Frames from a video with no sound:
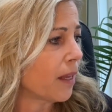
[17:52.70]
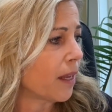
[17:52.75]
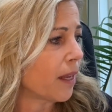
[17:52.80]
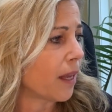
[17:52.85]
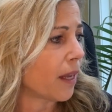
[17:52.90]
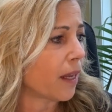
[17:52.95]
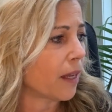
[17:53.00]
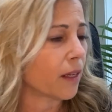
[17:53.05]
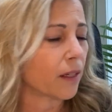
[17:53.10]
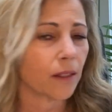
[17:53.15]

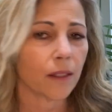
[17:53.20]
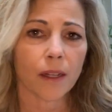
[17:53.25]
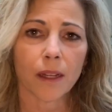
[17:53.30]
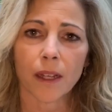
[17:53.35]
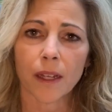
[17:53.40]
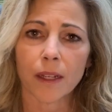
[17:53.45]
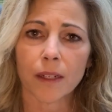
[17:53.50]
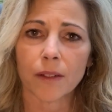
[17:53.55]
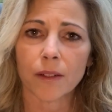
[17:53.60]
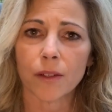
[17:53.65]
and
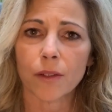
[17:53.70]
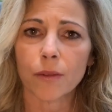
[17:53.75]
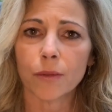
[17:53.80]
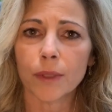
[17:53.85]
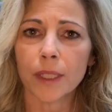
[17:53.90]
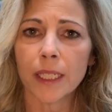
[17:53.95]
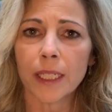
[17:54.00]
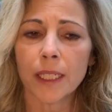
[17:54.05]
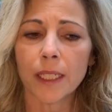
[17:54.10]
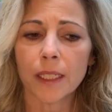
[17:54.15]

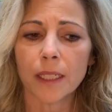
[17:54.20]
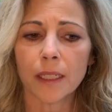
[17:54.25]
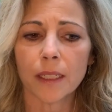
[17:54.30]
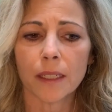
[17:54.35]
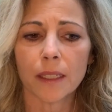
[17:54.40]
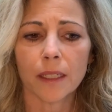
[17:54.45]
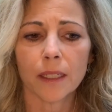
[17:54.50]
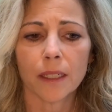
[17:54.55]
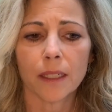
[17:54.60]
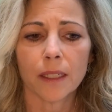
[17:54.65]
greed,
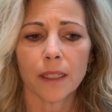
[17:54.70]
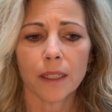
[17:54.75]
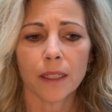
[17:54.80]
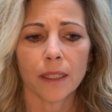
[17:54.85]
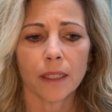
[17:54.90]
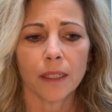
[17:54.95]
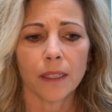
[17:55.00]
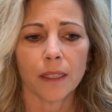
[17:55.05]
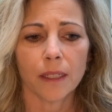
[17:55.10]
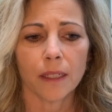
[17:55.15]

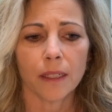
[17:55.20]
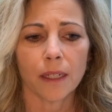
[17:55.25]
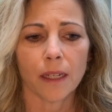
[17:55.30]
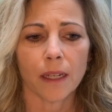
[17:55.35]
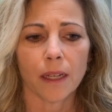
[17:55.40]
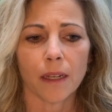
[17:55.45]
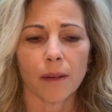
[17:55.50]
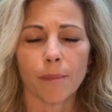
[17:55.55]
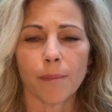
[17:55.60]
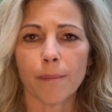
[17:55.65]

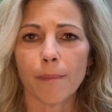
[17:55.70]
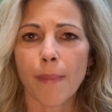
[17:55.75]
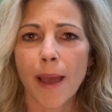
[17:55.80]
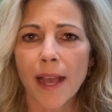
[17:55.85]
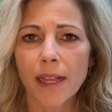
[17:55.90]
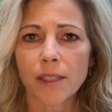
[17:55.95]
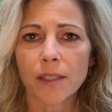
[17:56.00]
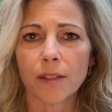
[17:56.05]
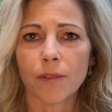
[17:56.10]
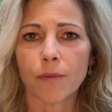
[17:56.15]

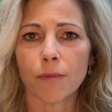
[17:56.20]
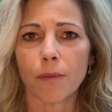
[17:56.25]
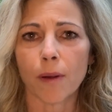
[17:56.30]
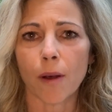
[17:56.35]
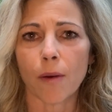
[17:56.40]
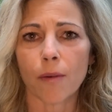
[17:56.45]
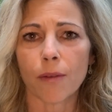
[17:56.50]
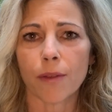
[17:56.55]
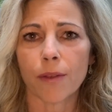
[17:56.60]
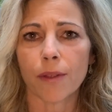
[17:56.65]
massive
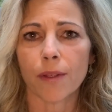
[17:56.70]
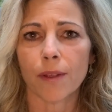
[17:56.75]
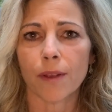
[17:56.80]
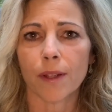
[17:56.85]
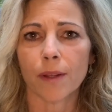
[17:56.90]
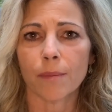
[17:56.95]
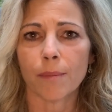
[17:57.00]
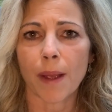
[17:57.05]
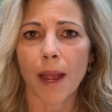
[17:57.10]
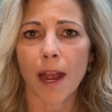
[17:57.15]
wealth
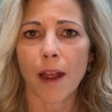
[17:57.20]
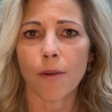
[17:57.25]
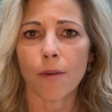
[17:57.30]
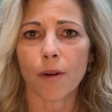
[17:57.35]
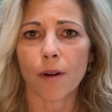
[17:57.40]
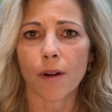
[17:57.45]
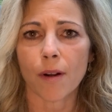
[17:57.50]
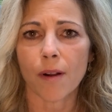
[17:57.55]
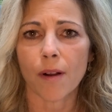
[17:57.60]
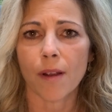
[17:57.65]
and
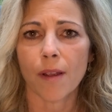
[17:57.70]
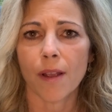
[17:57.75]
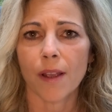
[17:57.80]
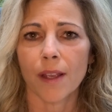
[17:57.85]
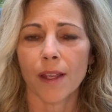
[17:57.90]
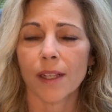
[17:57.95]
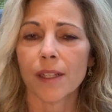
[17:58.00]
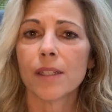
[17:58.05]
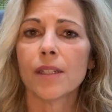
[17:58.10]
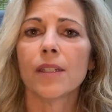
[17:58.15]
power
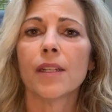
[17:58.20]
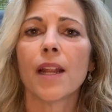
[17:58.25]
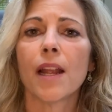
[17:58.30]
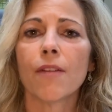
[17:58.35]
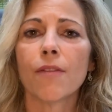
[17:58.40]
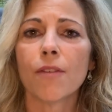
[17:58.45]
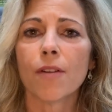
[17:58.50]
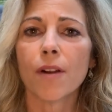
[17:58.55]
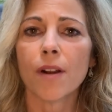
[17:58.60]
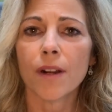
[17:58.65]
is
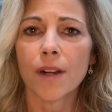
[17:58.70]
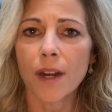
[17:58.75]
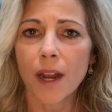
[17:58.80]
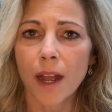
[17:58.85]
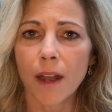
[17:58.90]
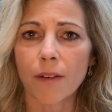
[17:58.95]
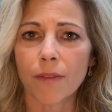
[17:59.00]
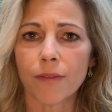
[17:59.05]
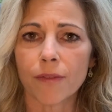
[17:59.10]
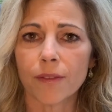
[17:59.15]
never
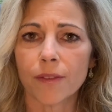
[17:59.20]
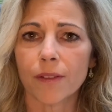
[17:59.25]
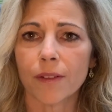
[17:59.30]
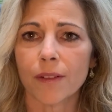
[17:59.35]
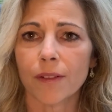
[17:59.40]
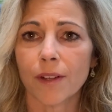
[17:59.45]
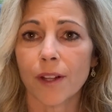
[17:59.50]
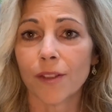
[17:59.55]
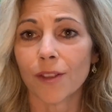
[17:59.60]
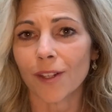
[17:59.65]
enough.
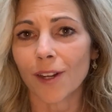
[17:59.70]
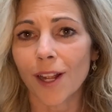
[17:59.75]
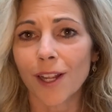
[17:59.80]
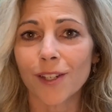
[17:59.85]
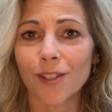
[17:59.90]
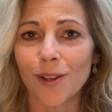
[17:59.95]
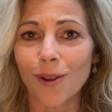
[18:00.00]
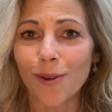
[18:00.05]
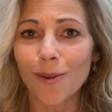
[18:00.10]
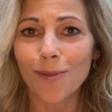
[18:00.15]
Not that I
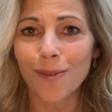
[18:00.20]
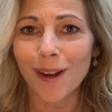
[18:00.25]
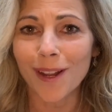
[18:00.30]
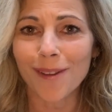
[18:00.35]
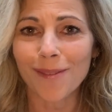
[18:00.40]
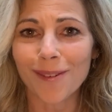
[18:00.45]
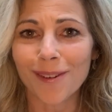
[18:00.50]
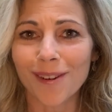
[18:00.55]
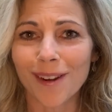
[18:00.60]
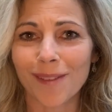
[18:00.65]
know,
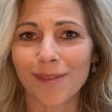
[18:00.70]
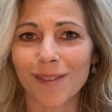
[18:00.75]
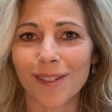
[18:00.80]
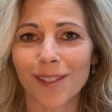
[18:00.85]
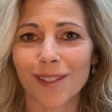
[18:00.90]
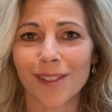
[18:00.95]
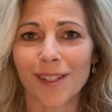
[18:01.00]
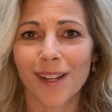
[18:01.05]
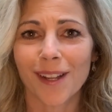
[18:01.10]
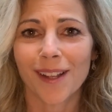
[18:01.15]
right? I'm
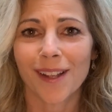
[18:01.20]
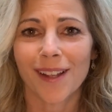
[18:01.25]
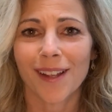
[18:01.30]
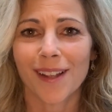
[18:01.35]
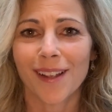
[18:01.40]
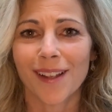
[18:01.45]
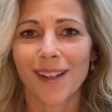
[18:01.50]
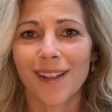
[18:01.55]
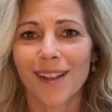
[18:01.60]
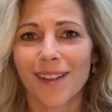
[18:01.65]
just,
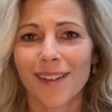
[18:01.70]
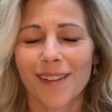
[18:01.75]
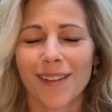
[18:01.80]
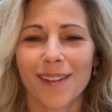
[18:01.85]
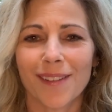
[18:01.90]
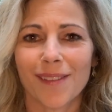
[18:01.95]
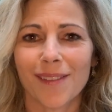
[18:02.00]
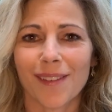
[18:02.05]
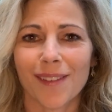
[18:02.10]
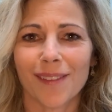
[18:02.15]

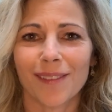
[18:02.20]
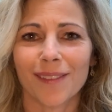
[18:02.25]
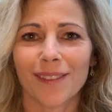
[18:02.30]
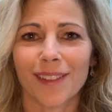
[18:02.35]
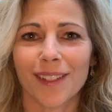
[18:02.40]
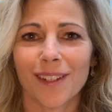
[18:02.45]
you